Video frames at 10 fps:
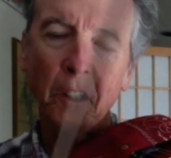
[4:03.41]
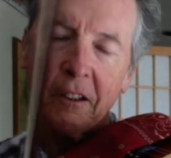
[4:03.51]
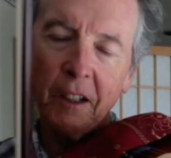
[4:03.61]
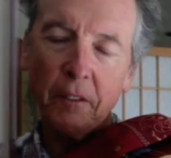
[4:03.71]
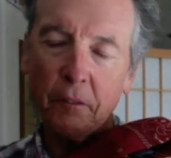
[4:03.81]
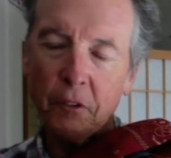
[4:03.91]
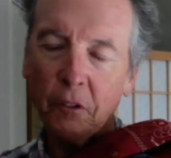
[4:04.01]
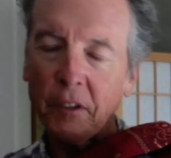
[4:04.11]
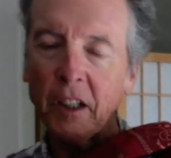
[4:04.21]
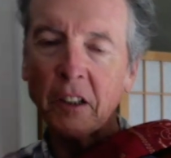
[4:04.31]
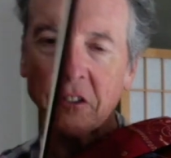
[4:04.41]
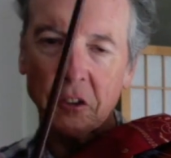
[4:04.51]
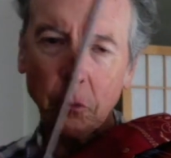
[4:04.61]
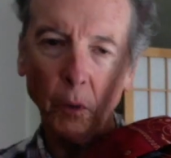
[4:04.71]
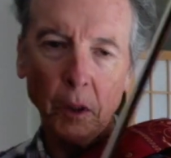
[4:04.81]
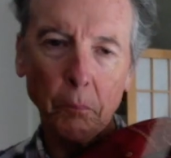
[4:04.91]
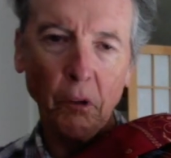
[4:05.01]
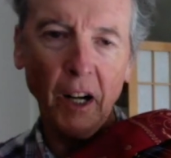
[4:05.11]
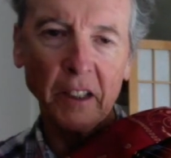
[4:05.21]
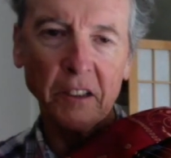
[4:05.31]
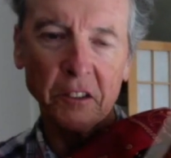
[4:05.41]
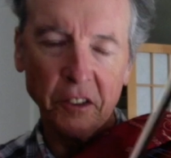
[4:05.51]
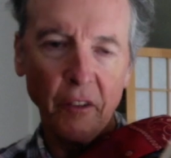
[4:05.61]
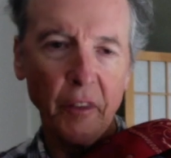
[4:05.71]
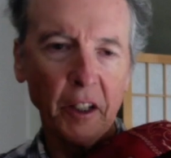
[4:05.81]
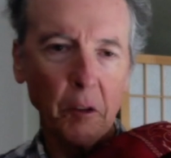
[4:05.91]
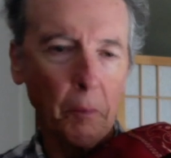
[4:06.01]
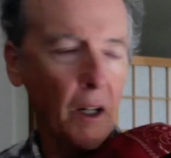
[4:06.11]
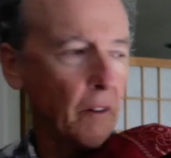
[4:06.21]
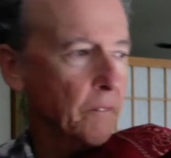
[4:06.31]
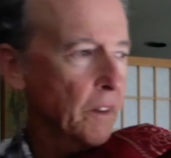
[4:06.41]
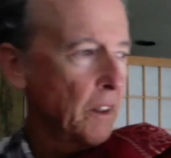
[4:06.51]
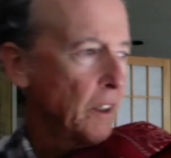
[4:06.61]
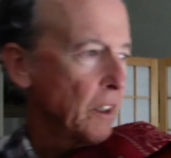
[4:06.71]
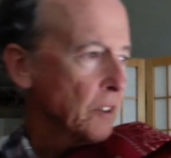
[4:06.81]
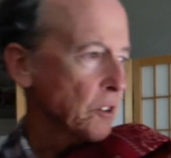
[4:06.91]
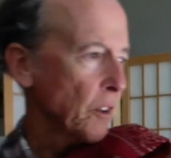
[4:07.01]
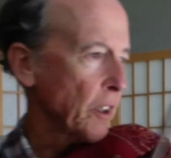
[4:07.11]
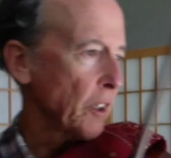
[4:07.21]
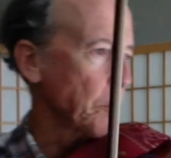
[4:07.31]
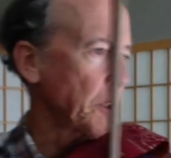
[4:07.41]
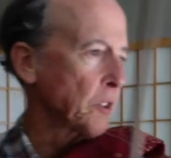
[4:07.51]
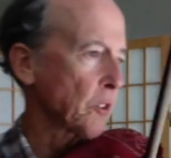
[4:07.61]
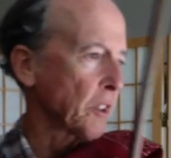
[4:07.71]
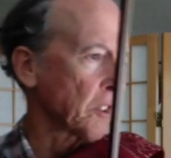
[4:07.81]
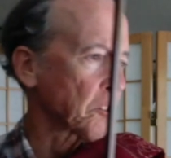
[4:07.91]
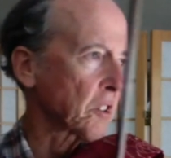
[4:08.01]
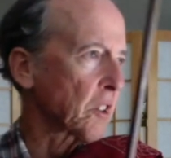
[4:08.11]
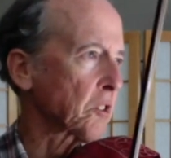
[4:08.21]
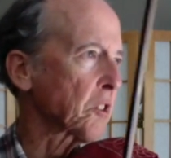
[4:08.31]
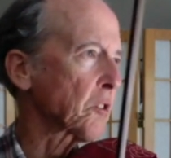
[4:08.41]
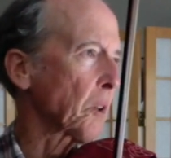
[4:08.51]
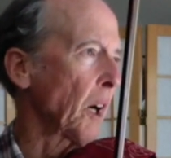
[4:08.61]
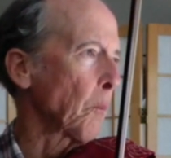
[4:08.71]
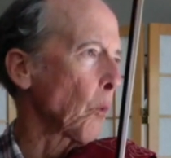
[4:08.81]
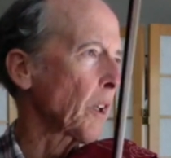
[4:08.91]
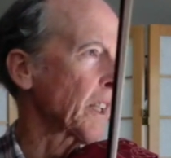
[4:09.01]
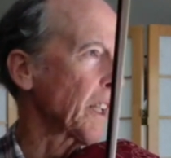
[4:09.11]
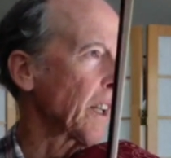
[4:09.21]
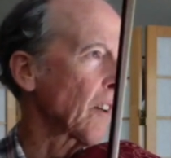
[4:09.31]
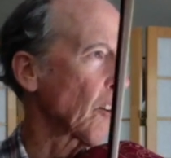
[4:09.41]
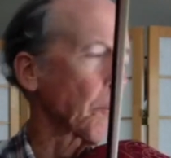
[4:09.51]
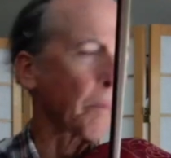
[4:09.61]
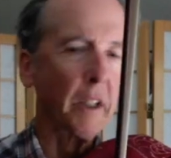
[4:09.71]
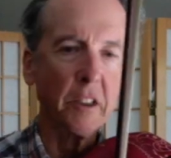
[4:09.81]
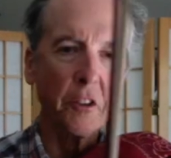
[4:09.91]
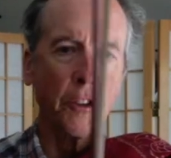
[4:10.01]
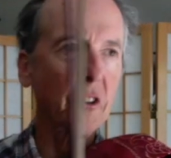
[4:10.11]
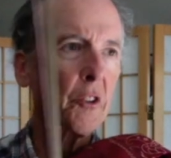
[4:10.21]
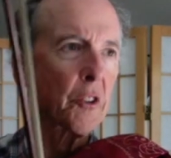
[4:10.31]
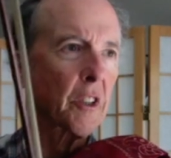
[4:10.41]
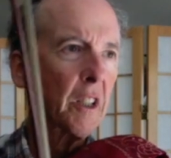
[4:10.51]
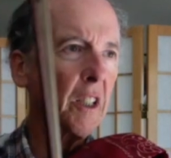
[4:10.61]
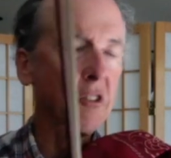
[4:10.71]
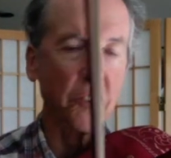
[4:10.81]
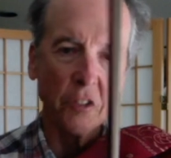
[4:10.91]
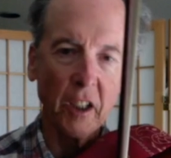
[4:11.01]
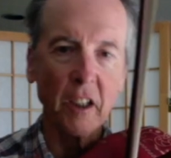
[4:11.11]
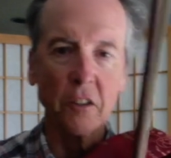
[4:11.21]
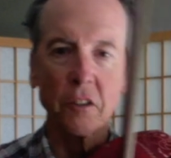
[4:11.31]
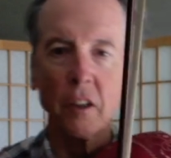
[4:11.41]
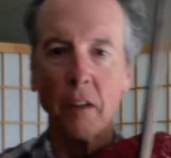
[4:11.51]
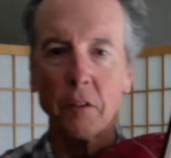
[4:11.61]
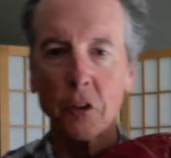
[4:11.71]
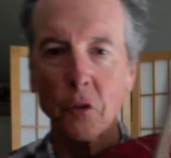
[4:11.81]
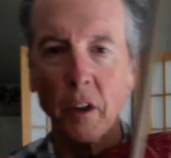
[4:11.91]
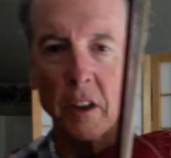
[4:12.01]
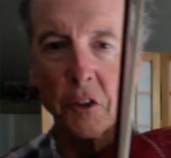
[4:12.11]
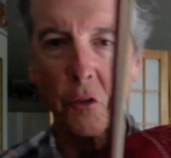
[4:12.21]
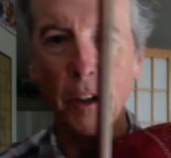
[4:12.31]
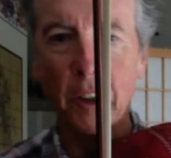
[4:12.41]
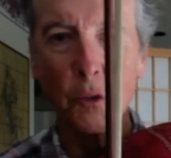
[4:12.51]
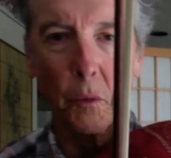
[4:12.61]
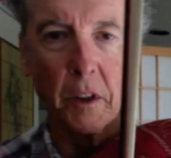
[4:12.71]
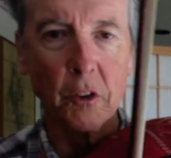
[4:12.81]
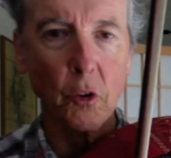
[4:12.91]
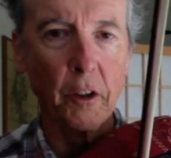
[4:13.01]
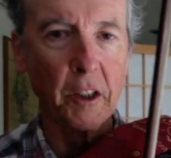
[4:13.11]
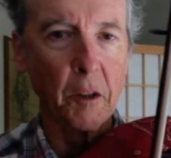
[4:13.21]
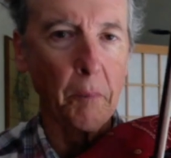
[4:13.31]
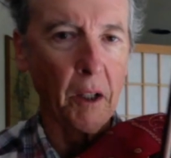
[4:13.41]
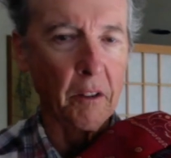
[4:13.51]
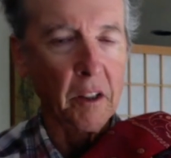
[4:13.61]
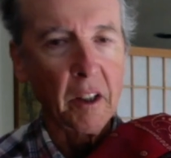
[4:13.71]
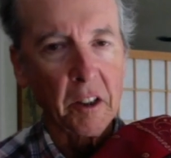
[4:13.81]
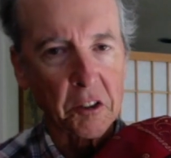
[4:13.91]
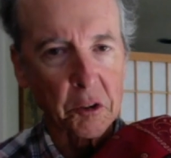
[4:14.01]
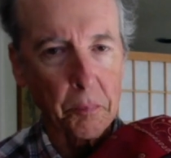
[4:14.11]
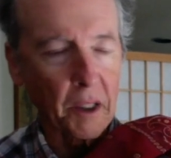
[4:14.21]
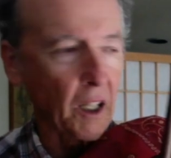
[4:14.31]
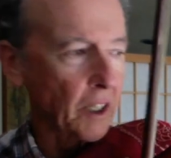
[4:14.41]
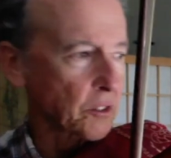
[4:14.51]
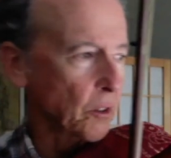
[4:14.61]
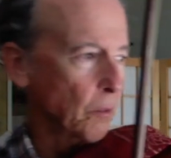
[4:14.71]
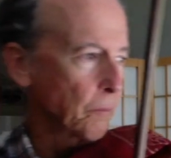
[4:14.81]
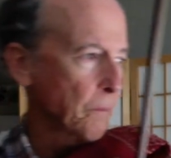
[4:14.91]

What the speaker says: You have a few things that you want to practice and think about. So another piece on this is working here on page 36 of the Strictly Strings, where they're talking about spiccato.